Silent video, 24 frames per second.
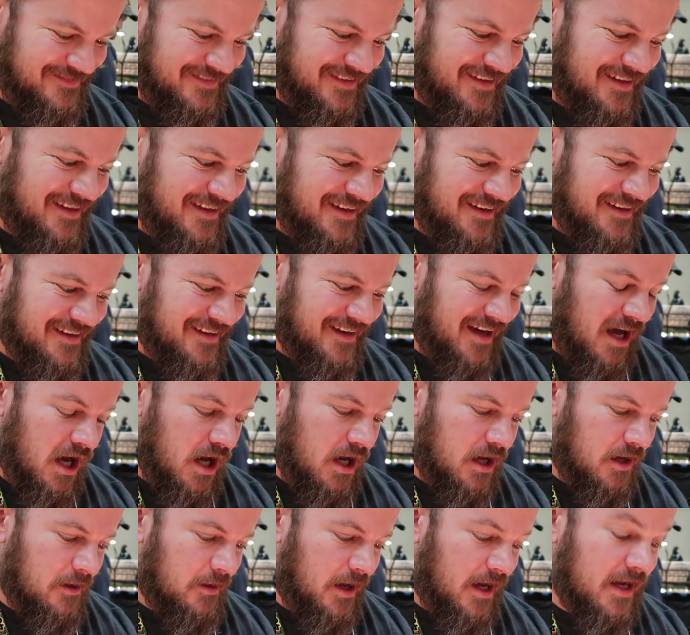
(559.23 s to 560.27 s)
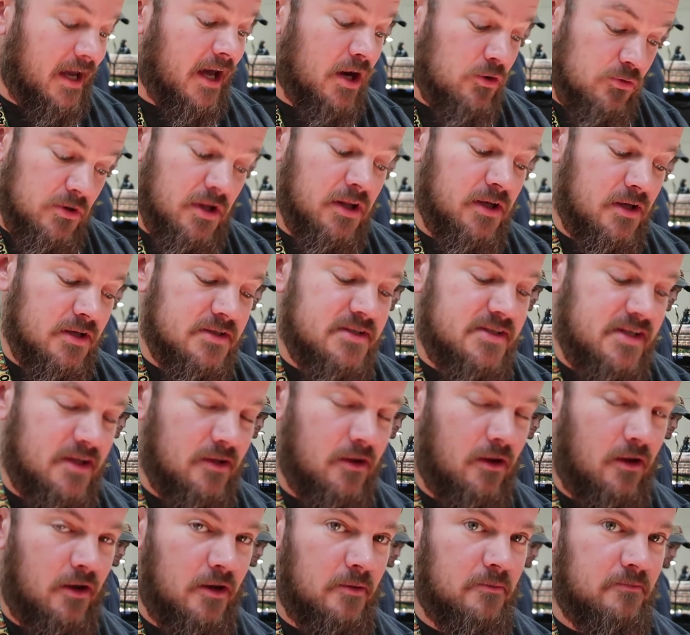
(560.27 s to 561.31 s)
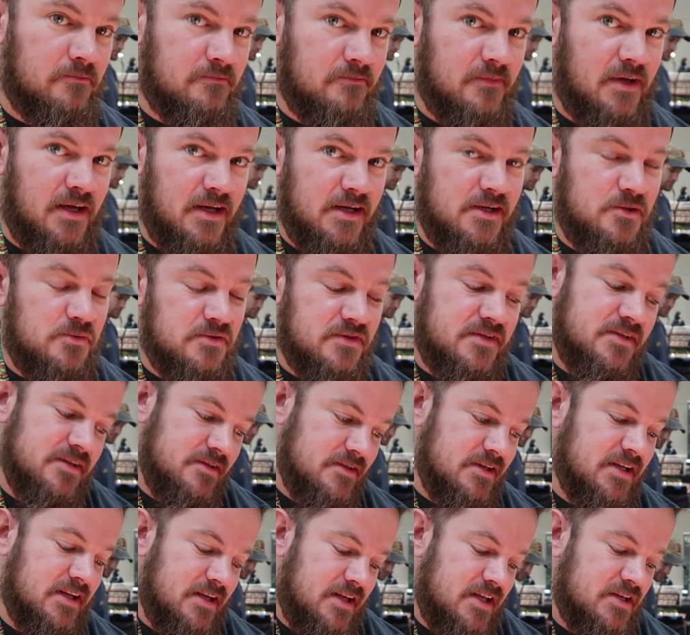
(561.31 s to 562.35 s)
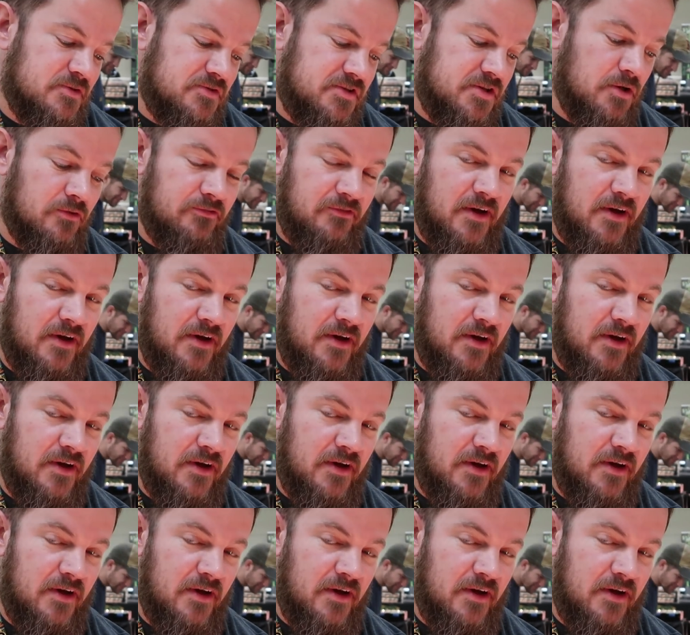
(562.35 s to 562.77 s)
I got a really good deal on him, and he was still